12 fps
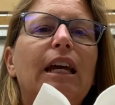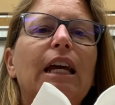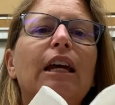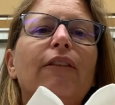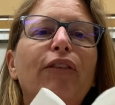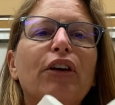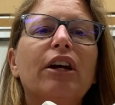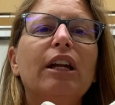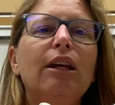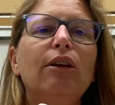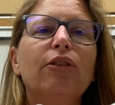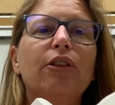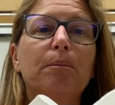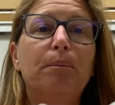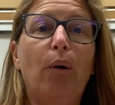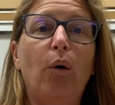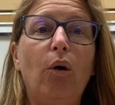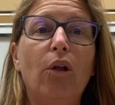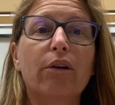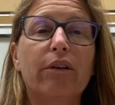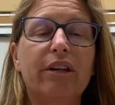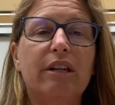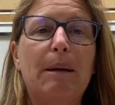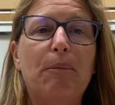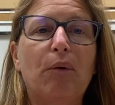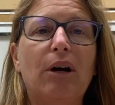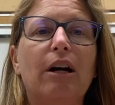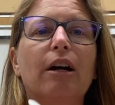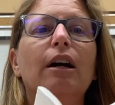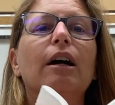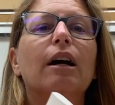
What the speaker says: If you're going to use the bowl or the Tupperware,